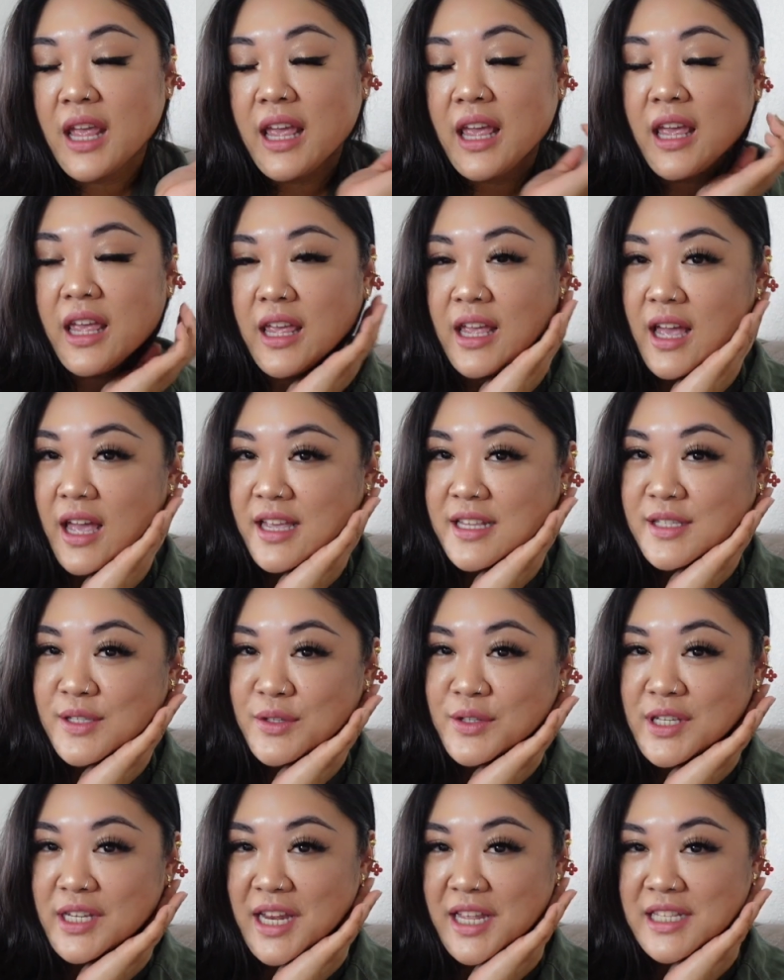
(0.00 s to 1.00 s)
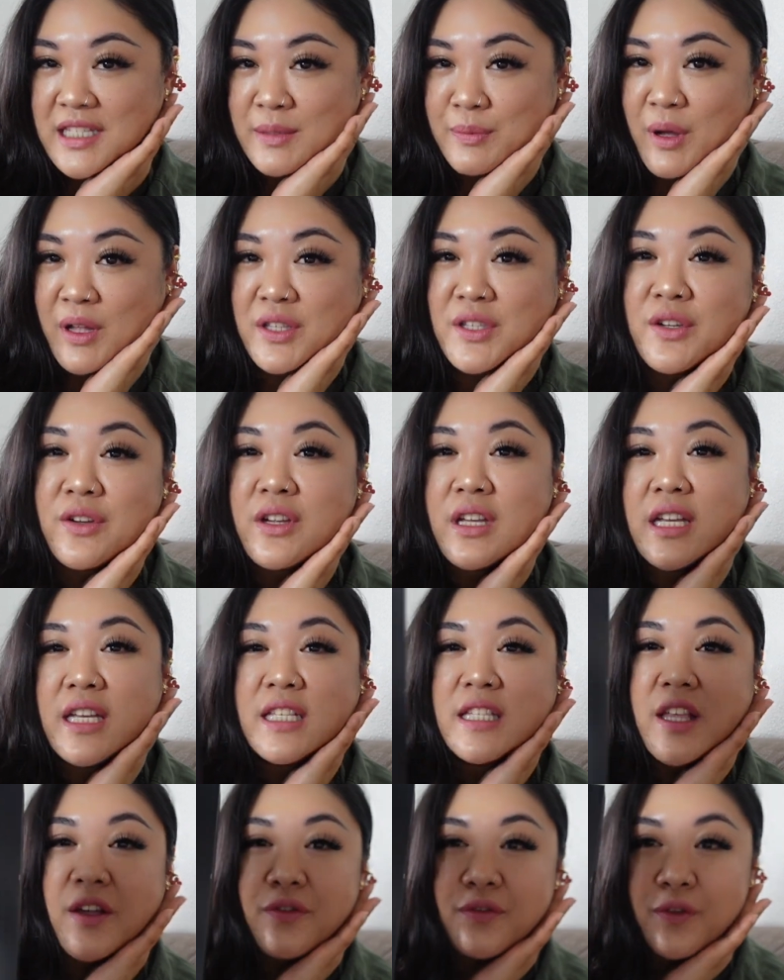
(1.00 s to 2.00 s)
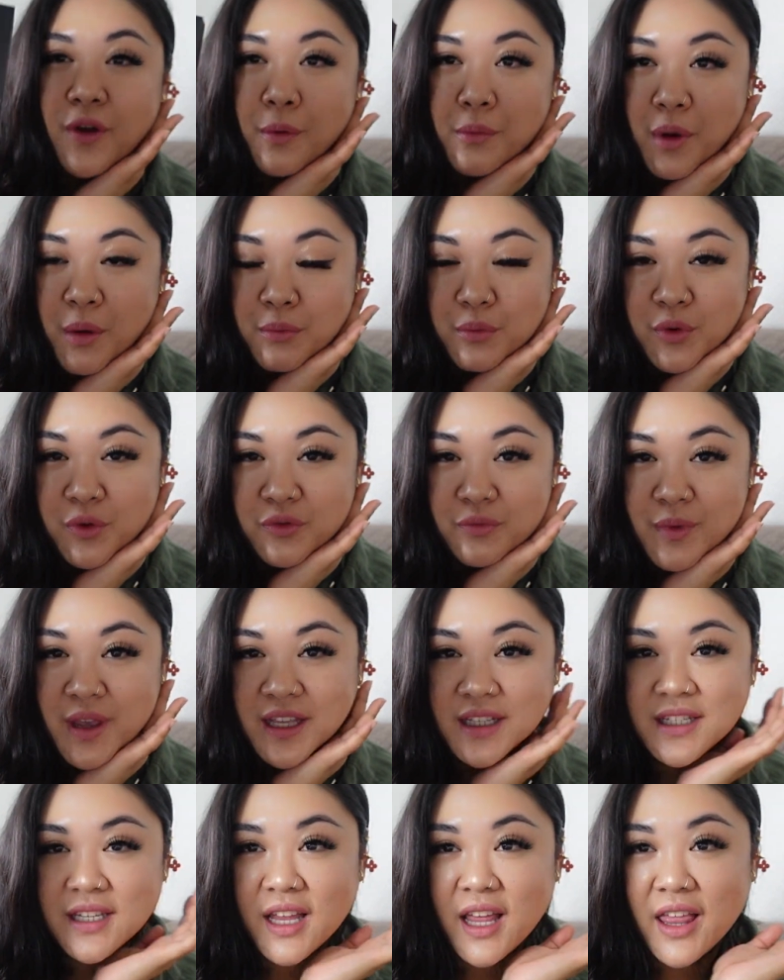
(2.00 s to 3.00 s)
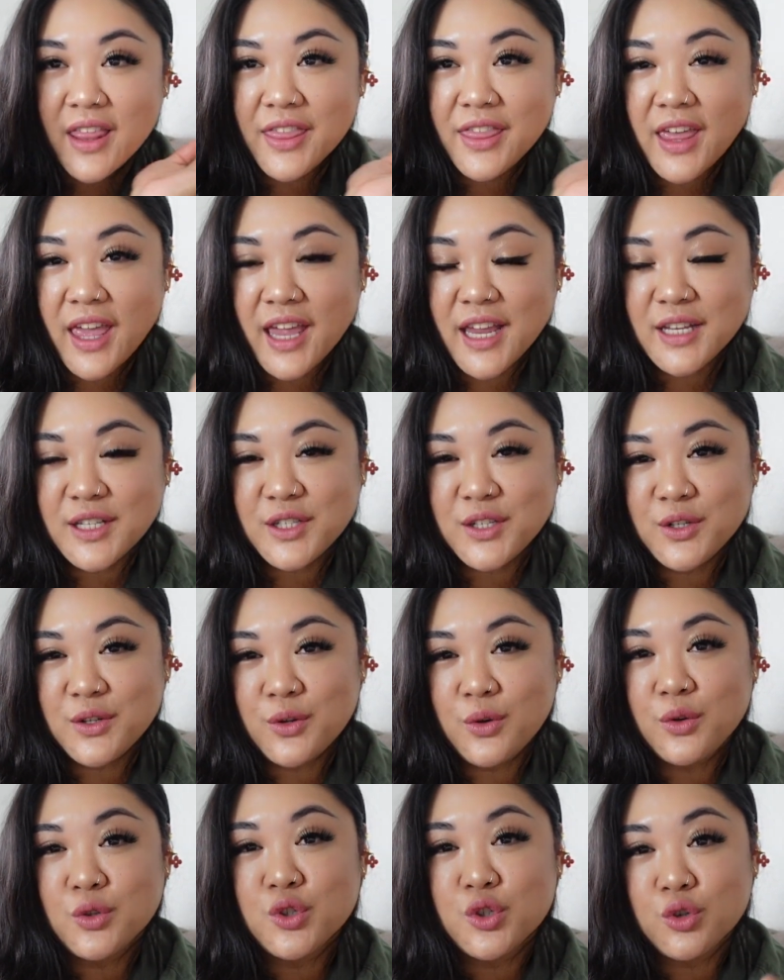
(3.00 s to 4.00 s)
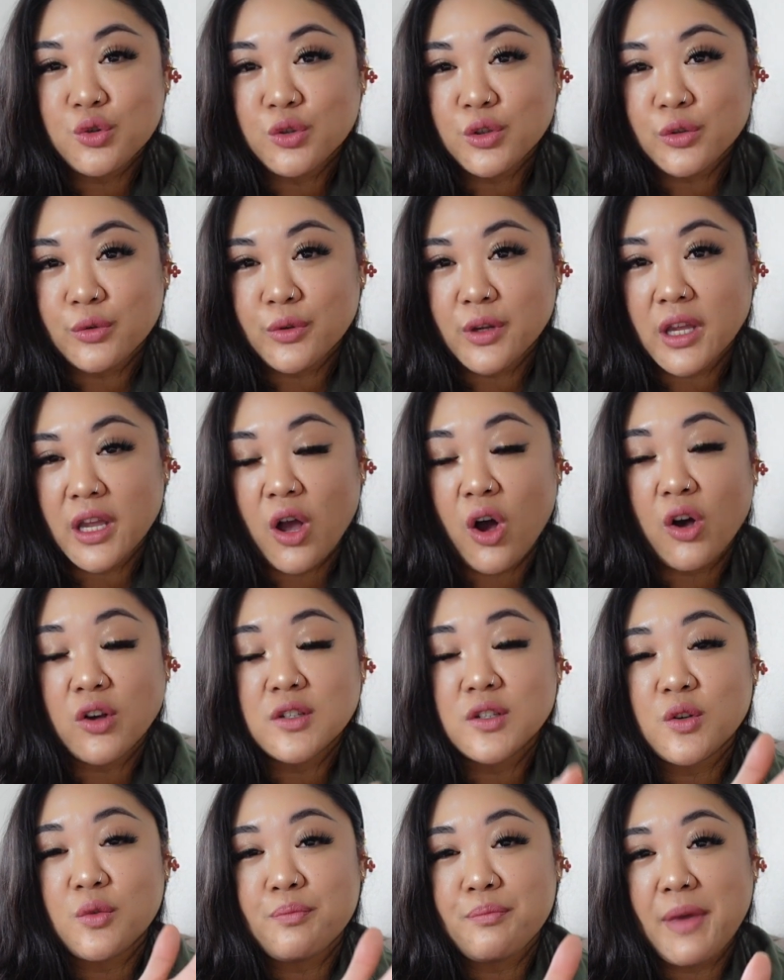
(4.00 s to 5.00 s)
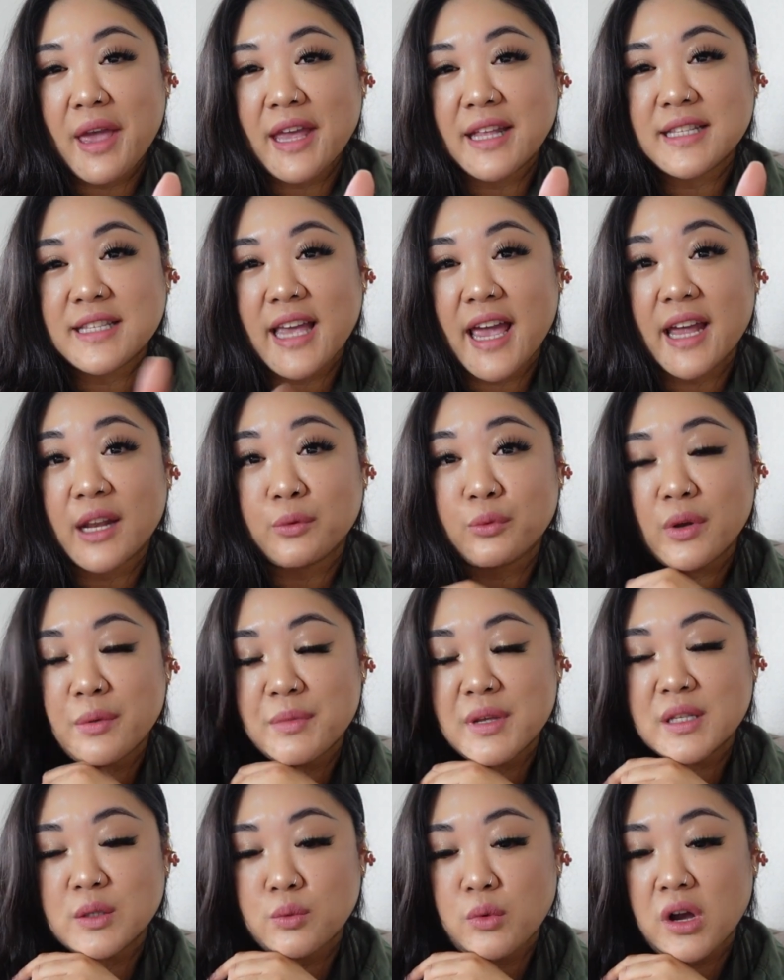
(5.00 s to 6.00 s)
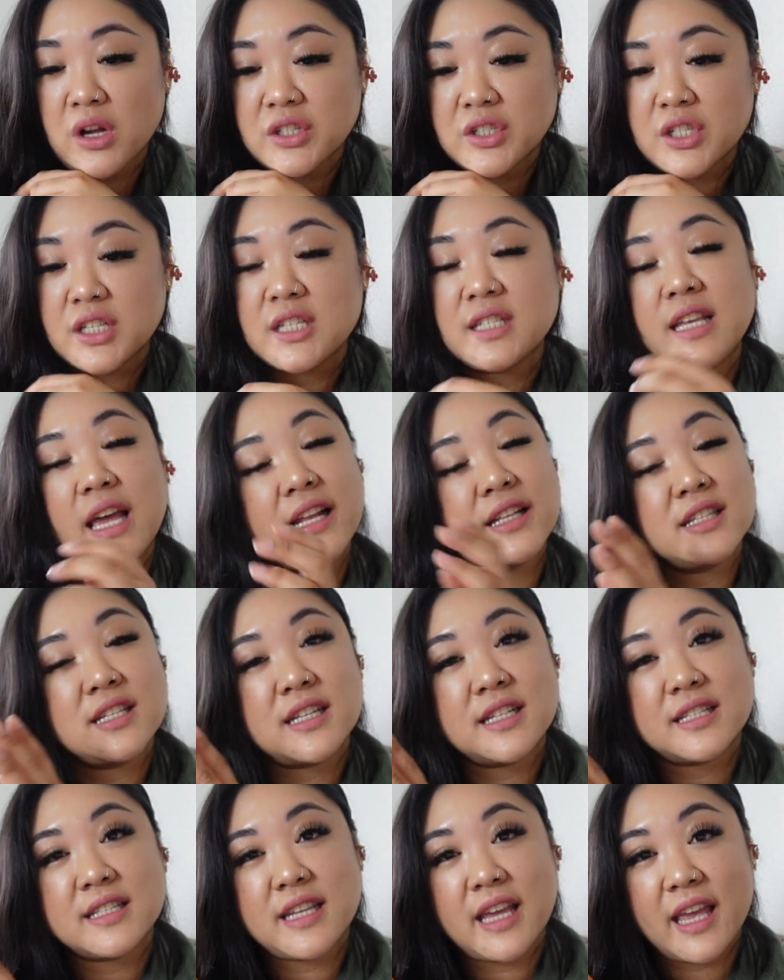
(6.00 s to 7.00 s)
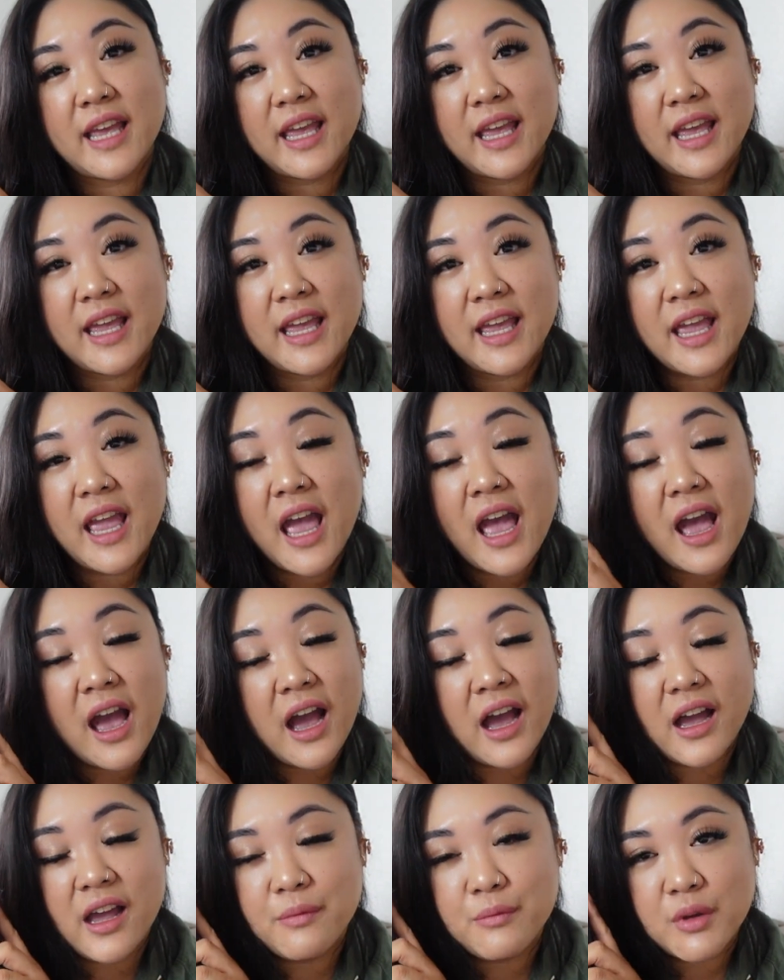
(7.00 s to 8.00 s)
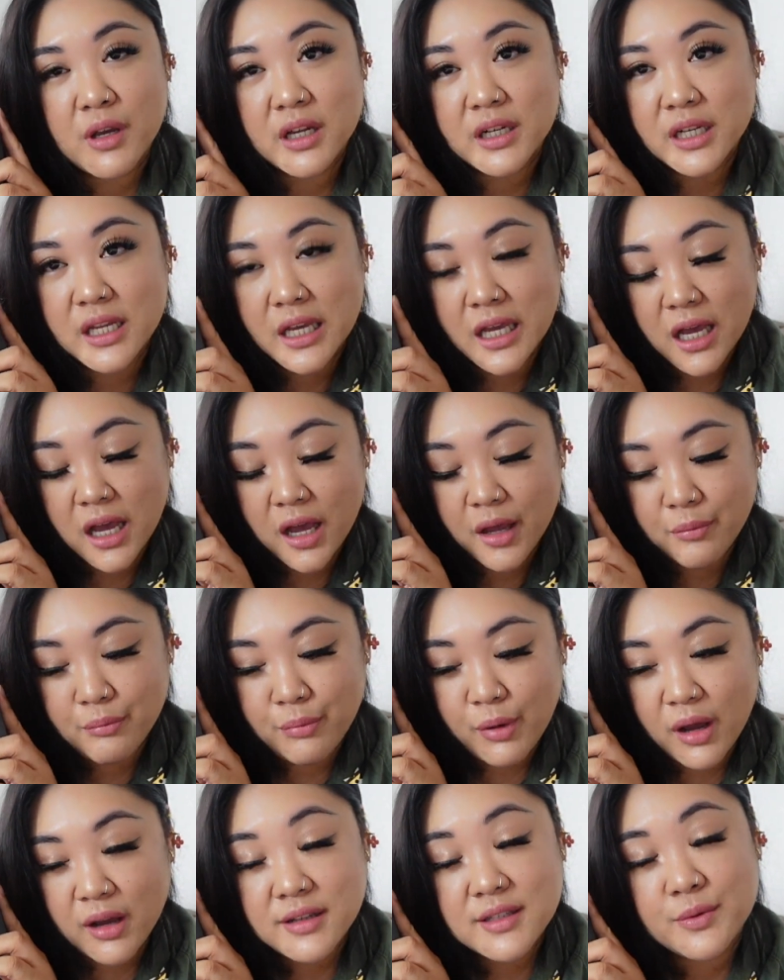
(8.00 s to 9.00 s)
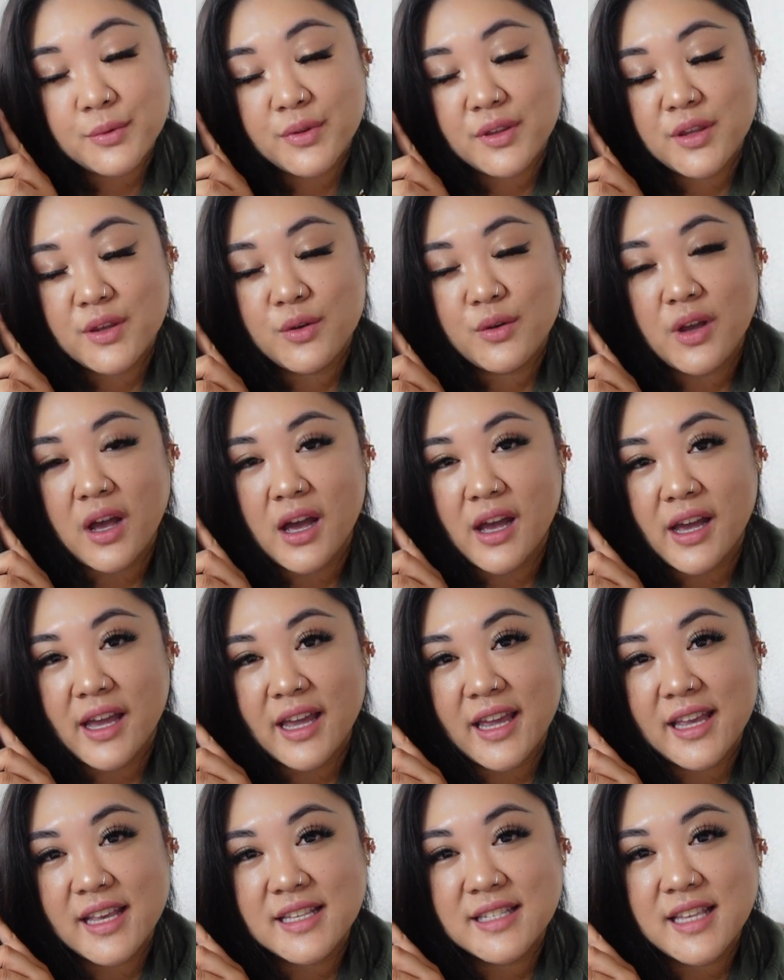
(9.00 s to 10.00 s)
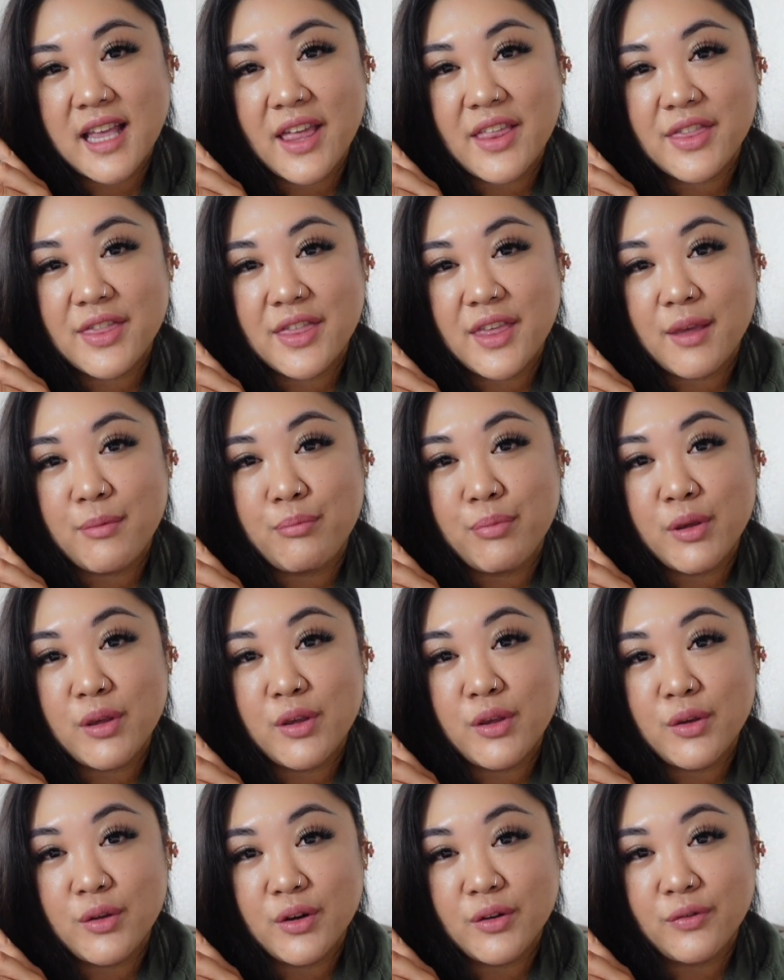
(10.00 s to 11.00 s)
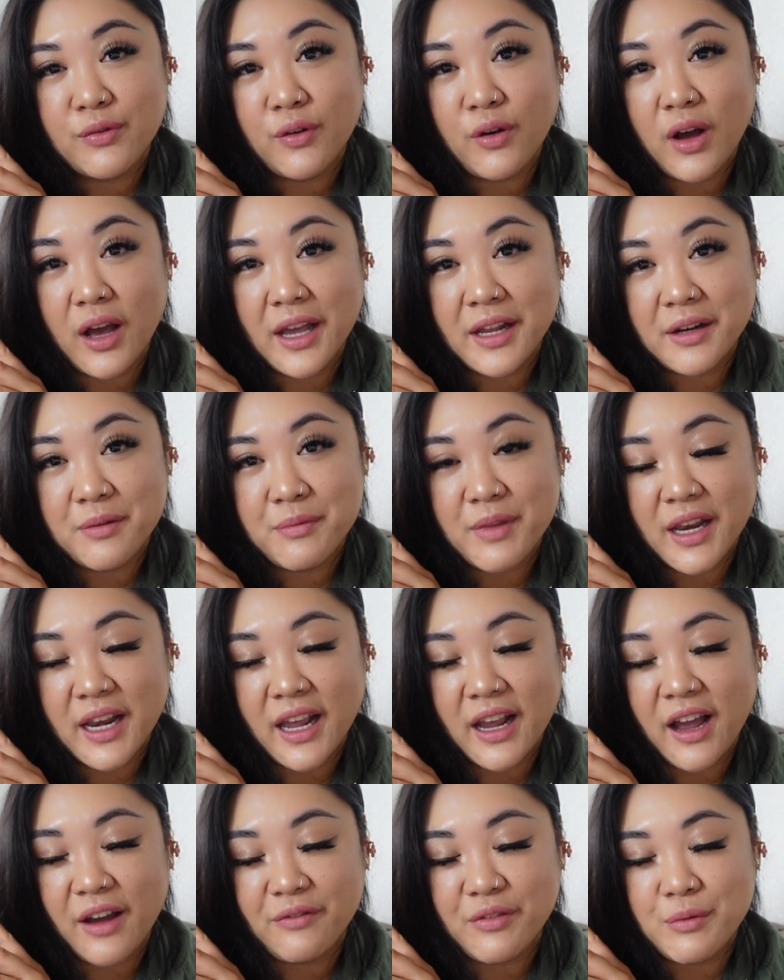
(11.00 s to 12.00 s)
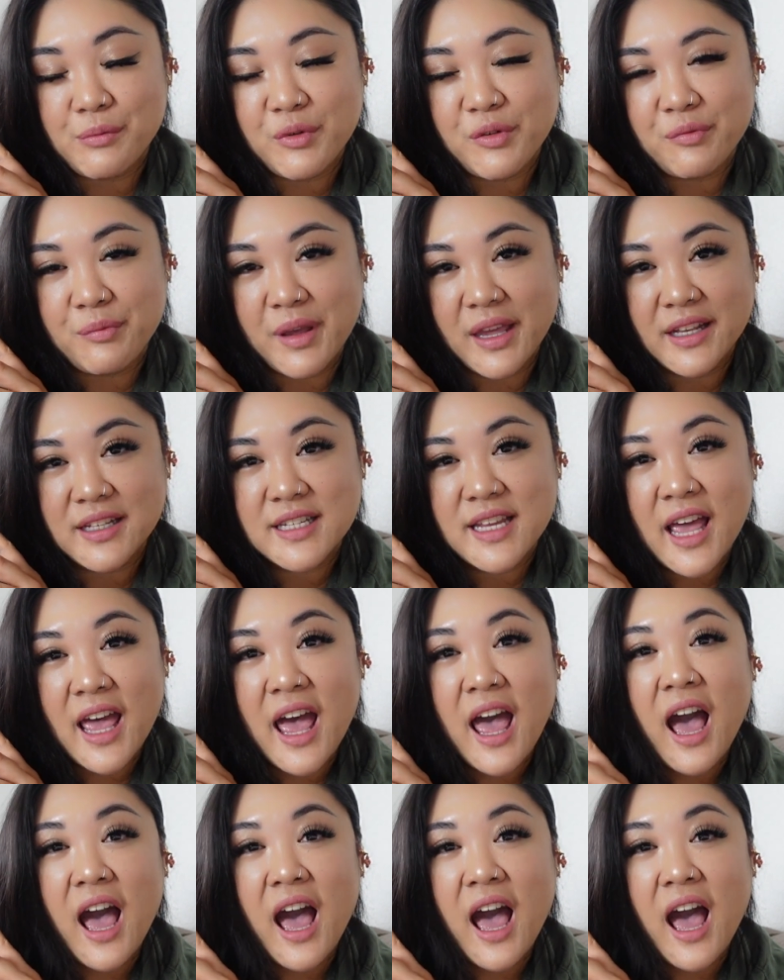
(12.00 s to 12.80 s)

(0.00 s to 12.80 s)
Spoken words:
Hey guys, so today's sponsor is from Mvmt. They do jewelry, also men's and women's watches, and today I'm gonna unbox with you guys the beautiful item that I got from Mvmt.